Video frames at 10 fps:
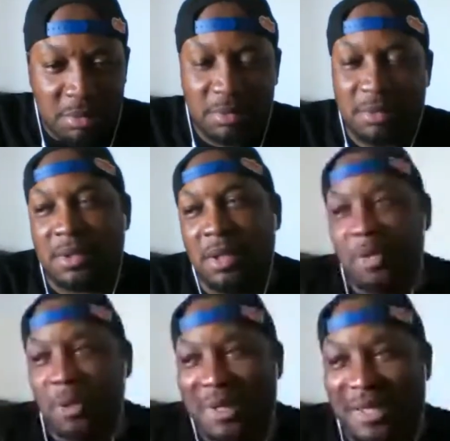Come on, man.
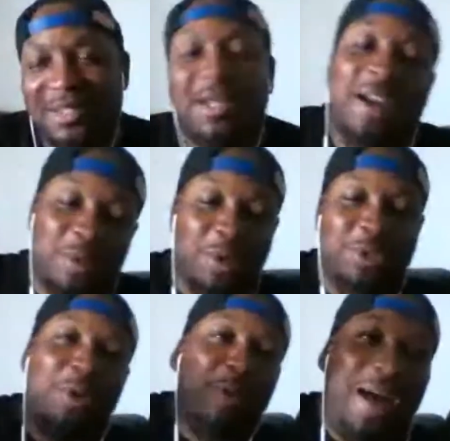All right, we'll throw
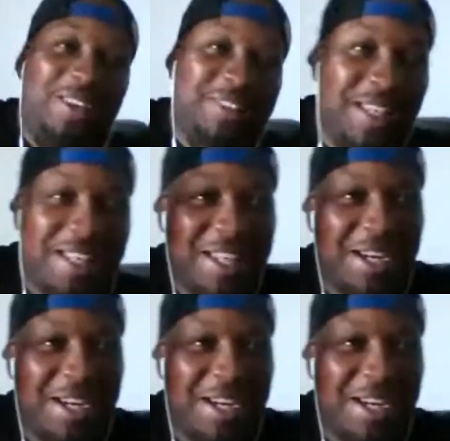Miles in there